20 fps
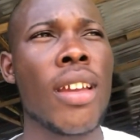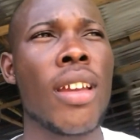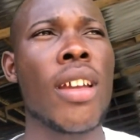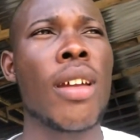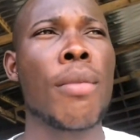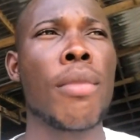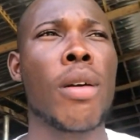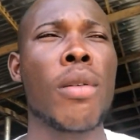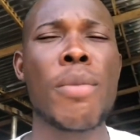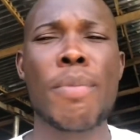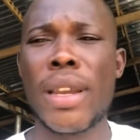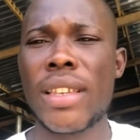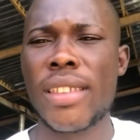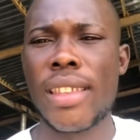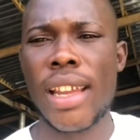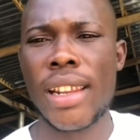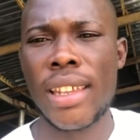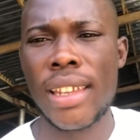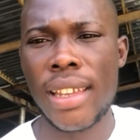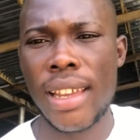But me
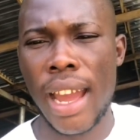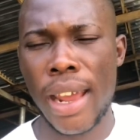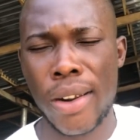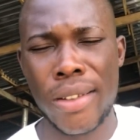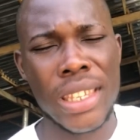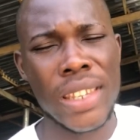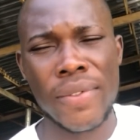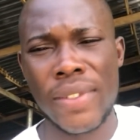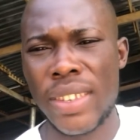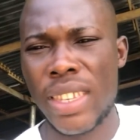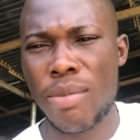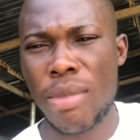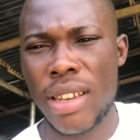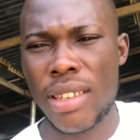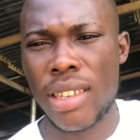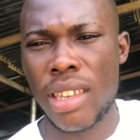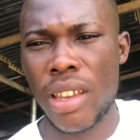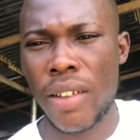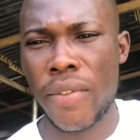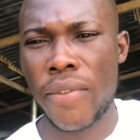personally, I don't even see
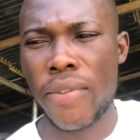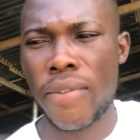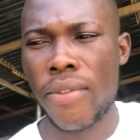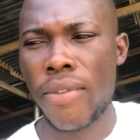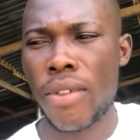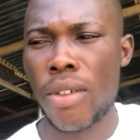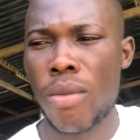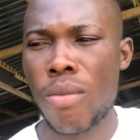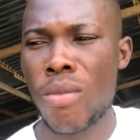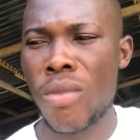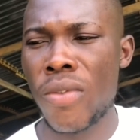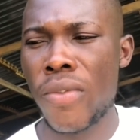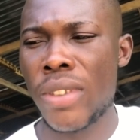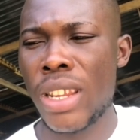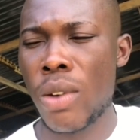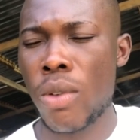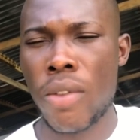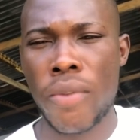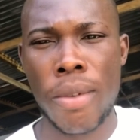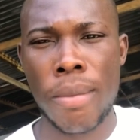myself moving
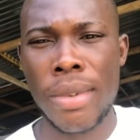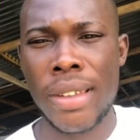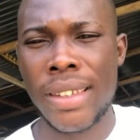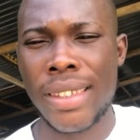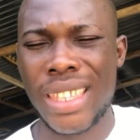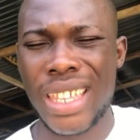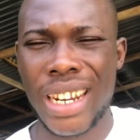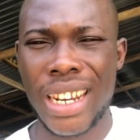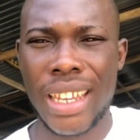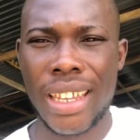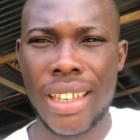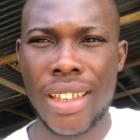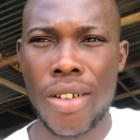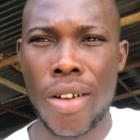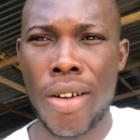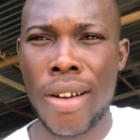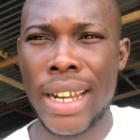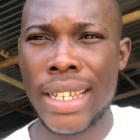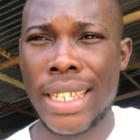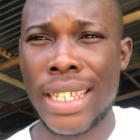away from this three or
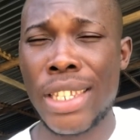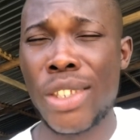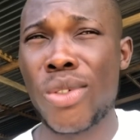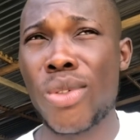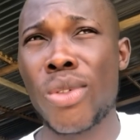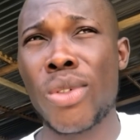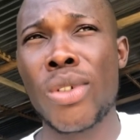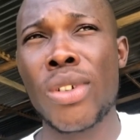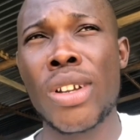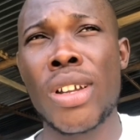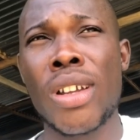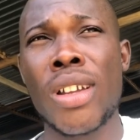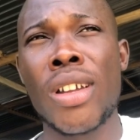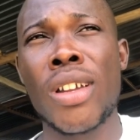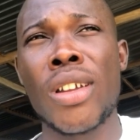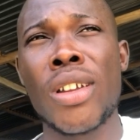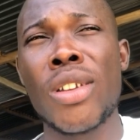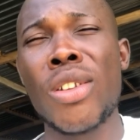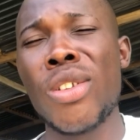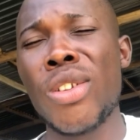getting into
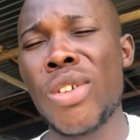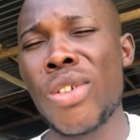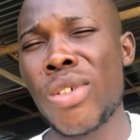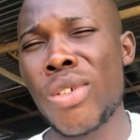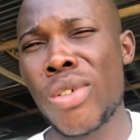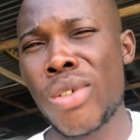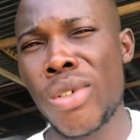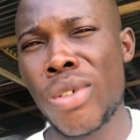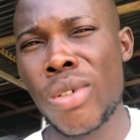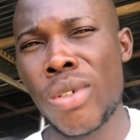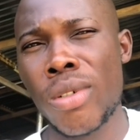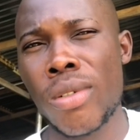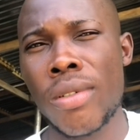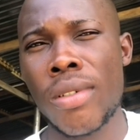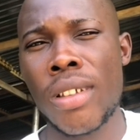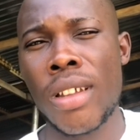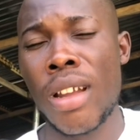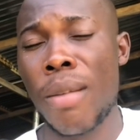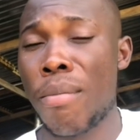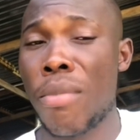new.
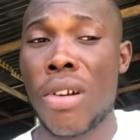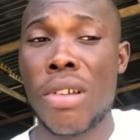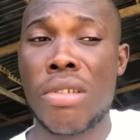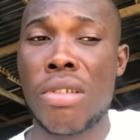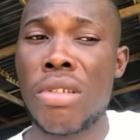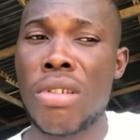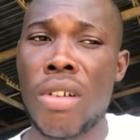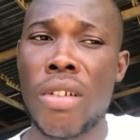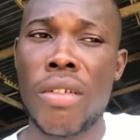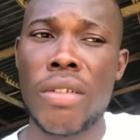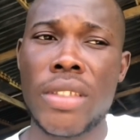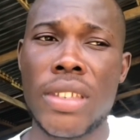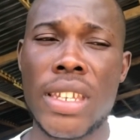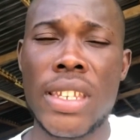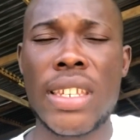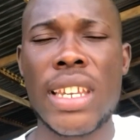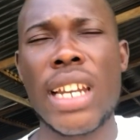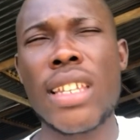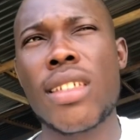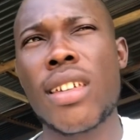But you know, things
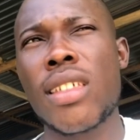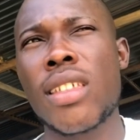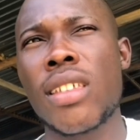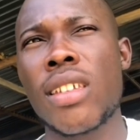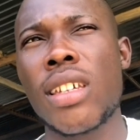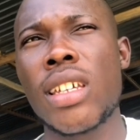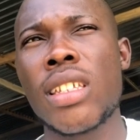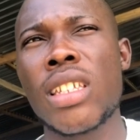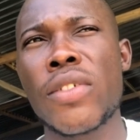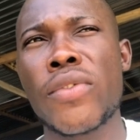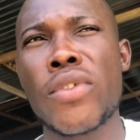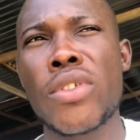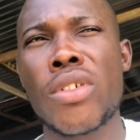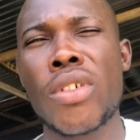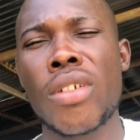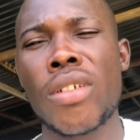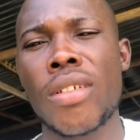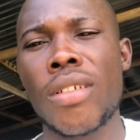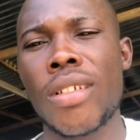can change in the future.